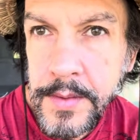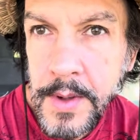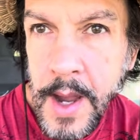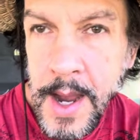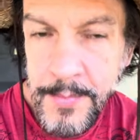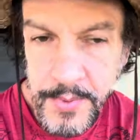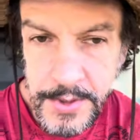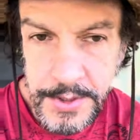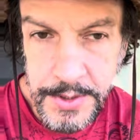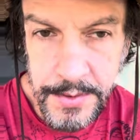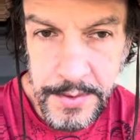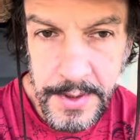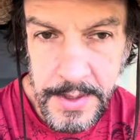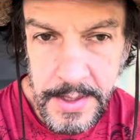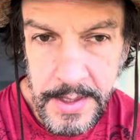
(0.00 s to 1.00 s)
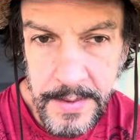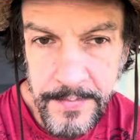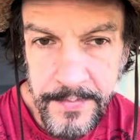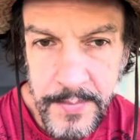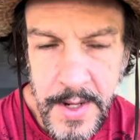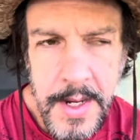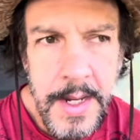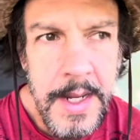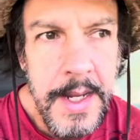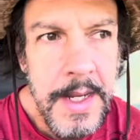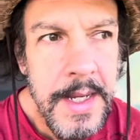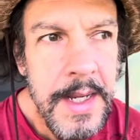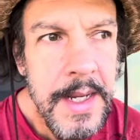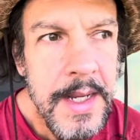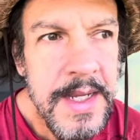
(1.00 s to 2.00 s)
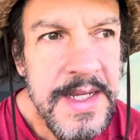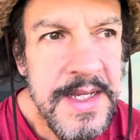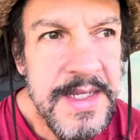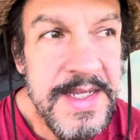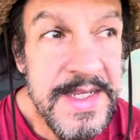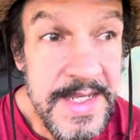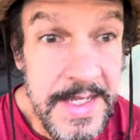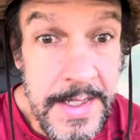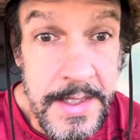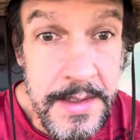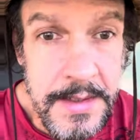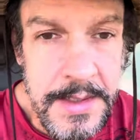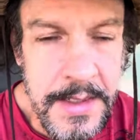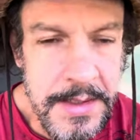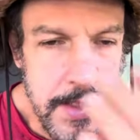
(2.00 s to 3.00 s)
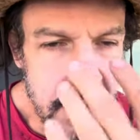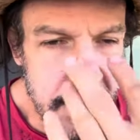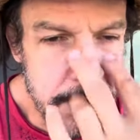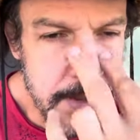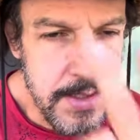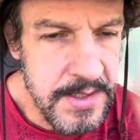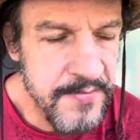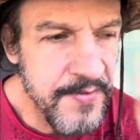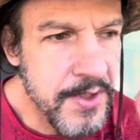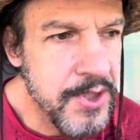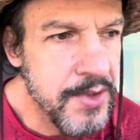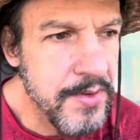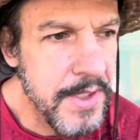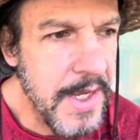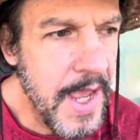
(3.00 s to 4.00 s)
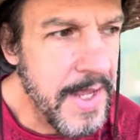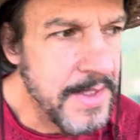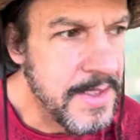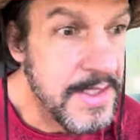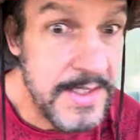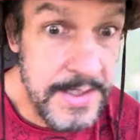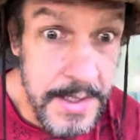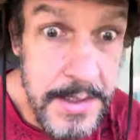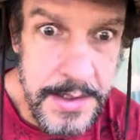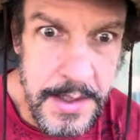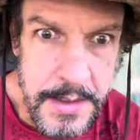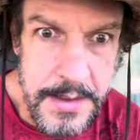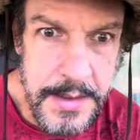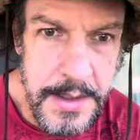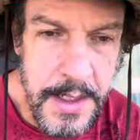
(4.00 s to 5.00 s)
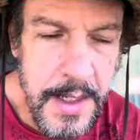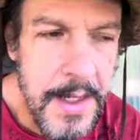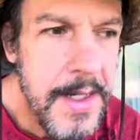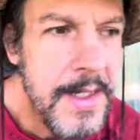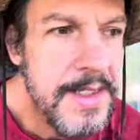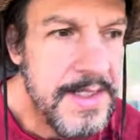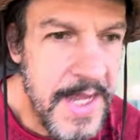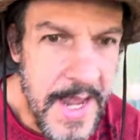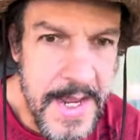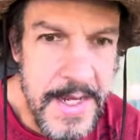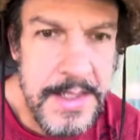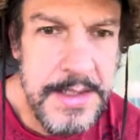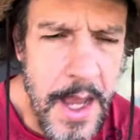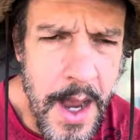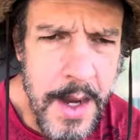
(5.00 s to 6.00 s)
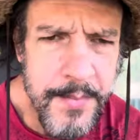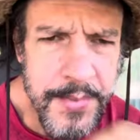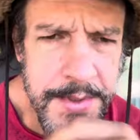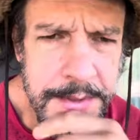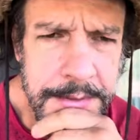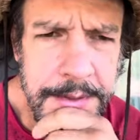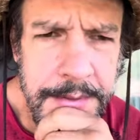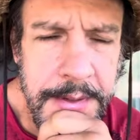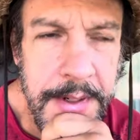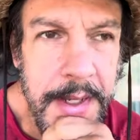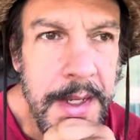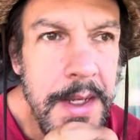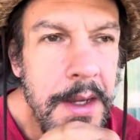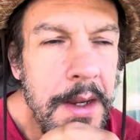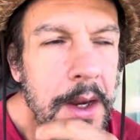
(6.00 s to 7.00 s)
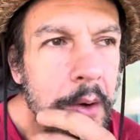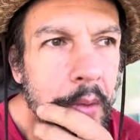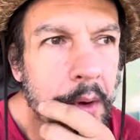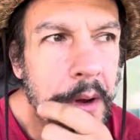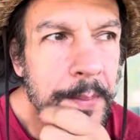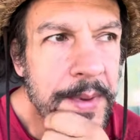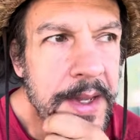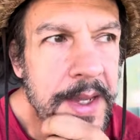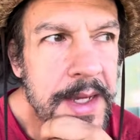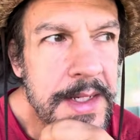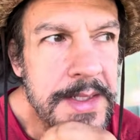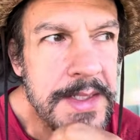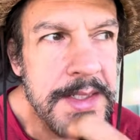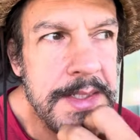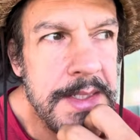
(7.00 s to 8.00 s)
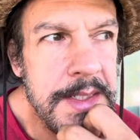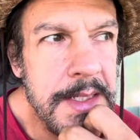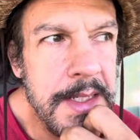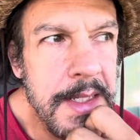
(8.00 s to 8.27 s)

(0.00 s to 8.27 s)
opportunity, sees, as in sees visually, and seizes, takes opportunity. Because